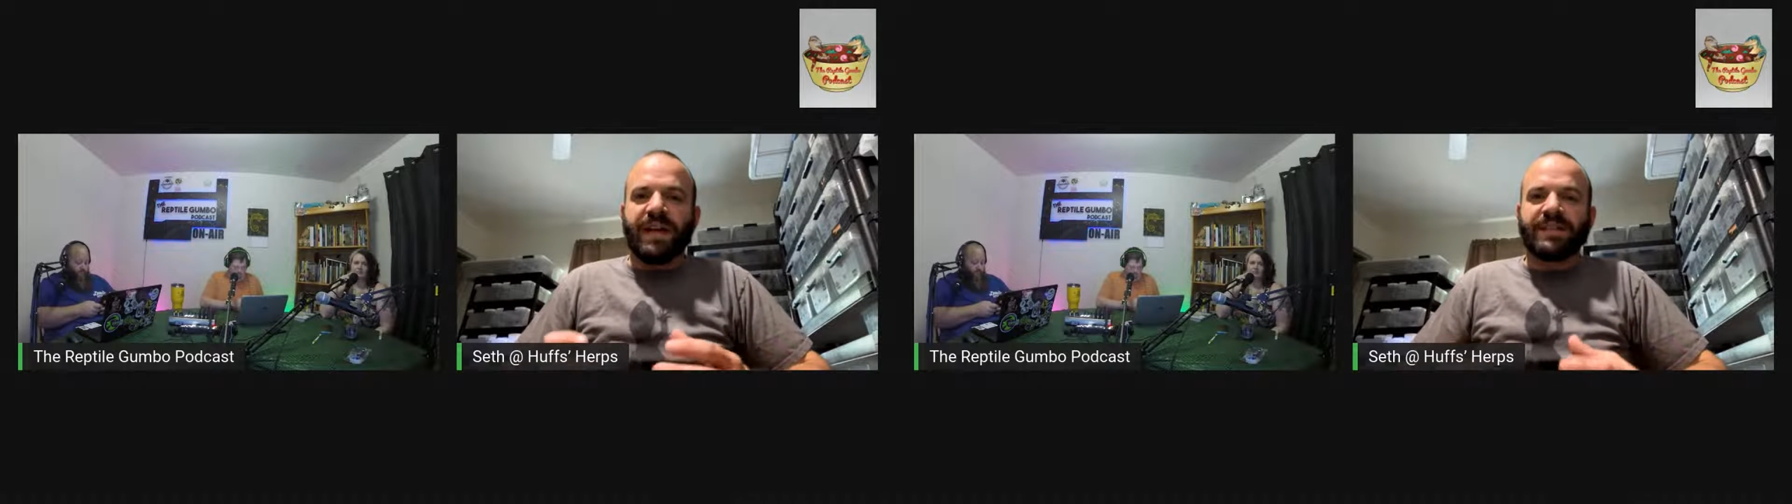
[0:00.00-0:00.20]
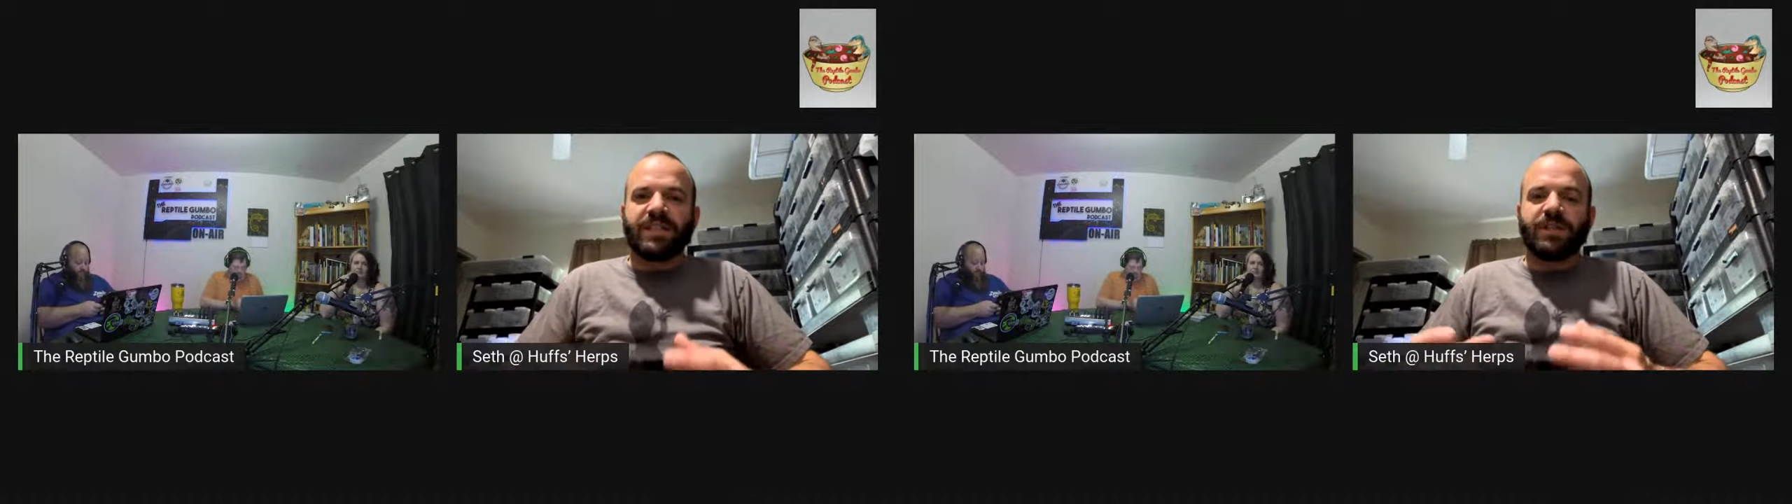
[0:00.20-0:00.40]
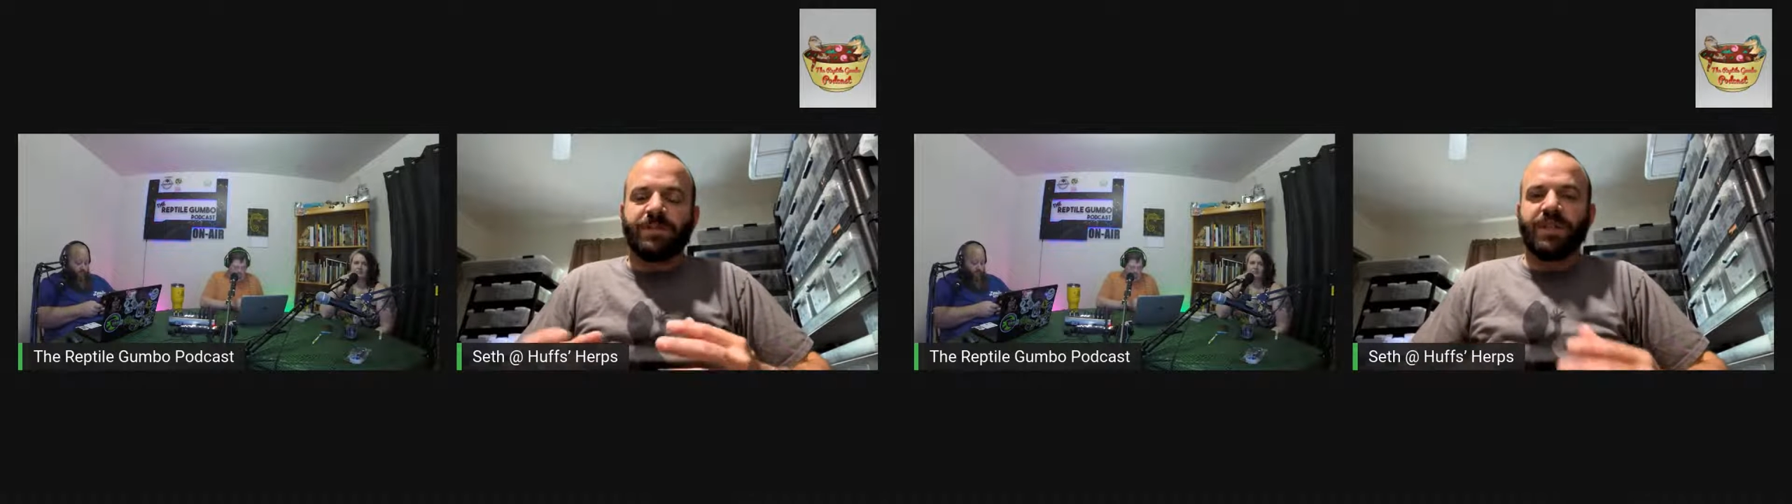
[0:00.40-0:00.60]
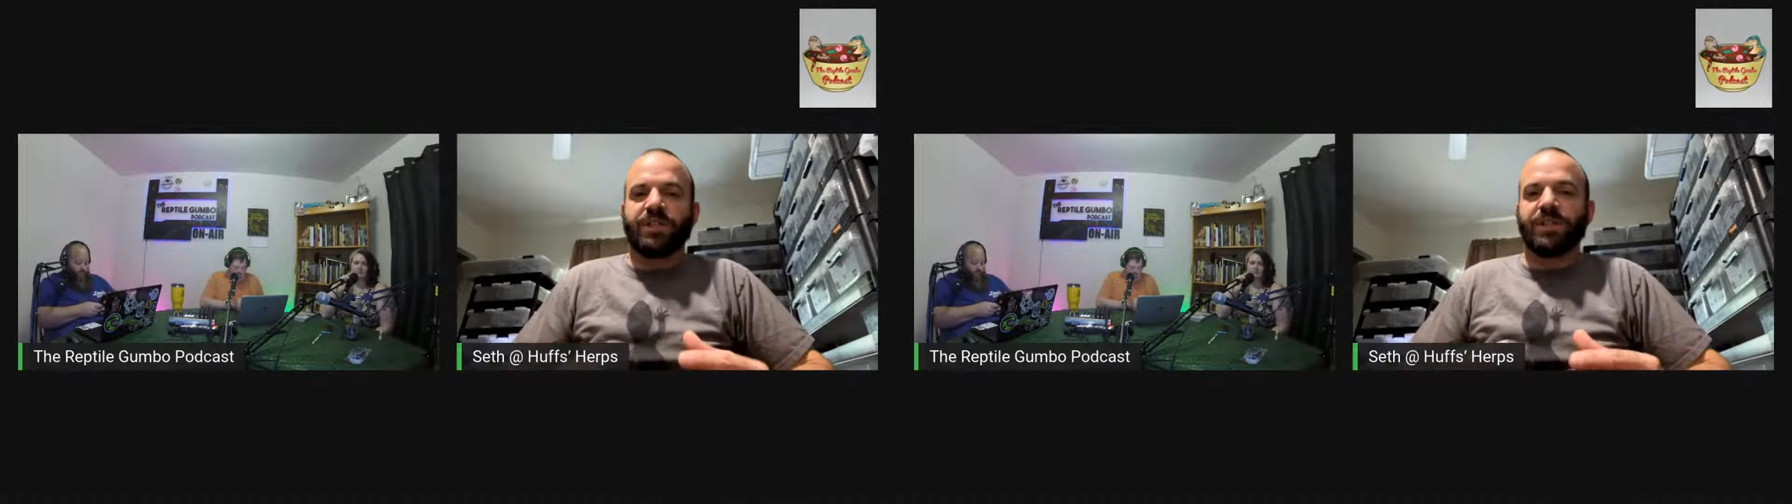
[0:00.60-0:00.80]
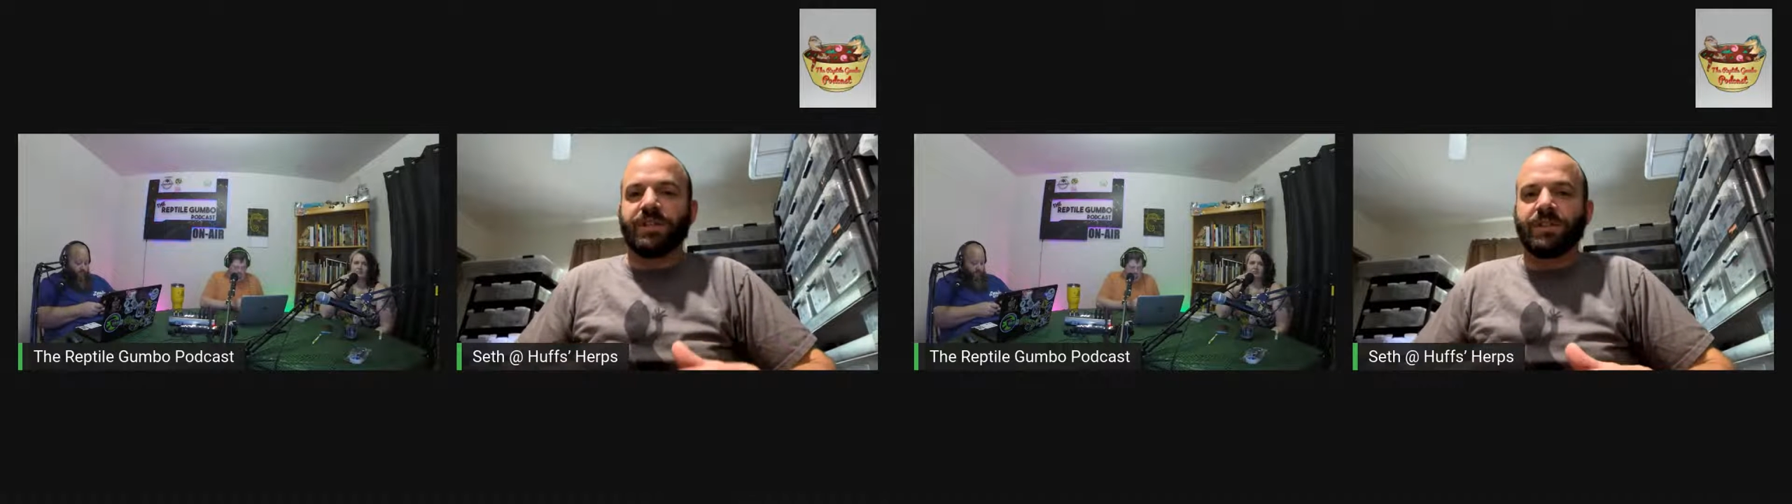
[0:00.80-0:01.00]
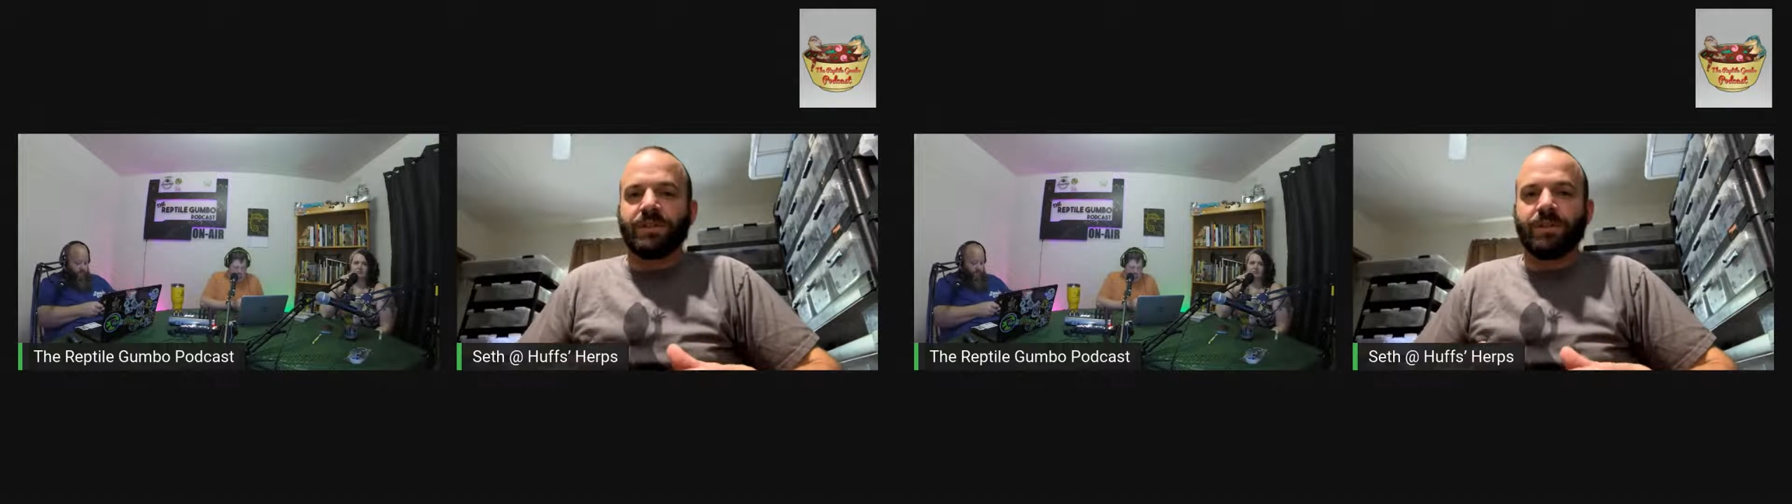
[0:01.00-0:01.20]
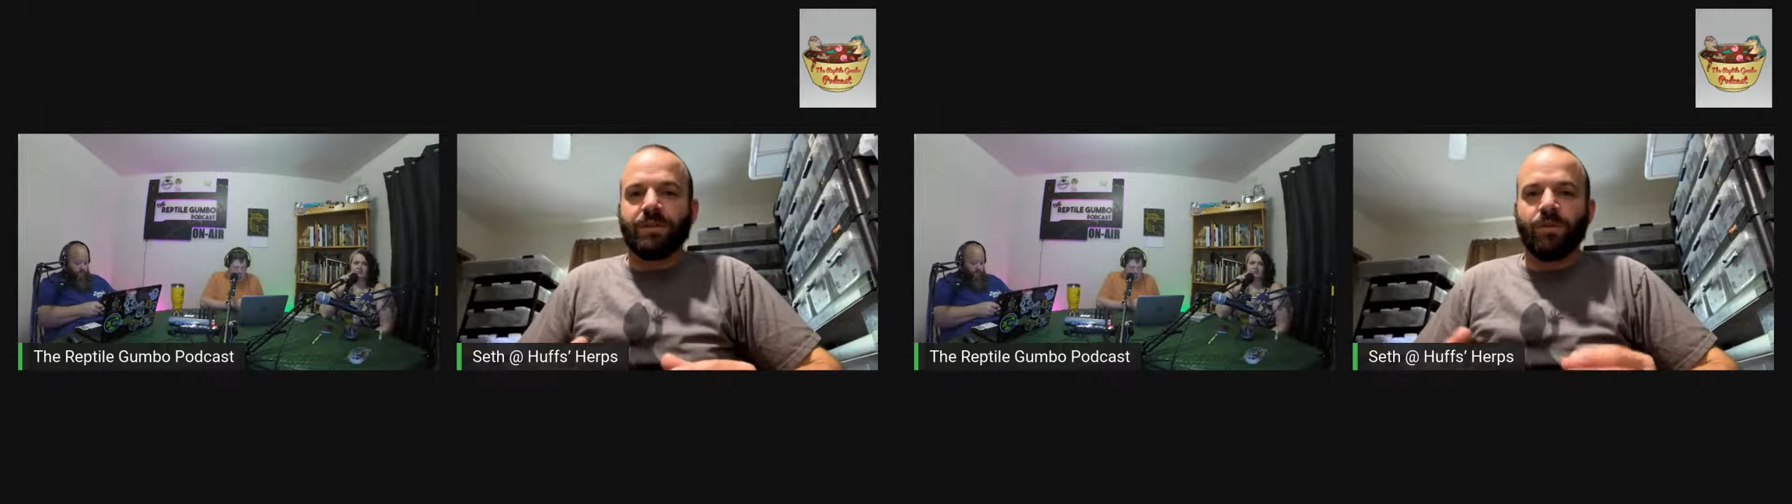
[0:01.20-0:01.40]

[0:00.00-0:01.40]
as a species.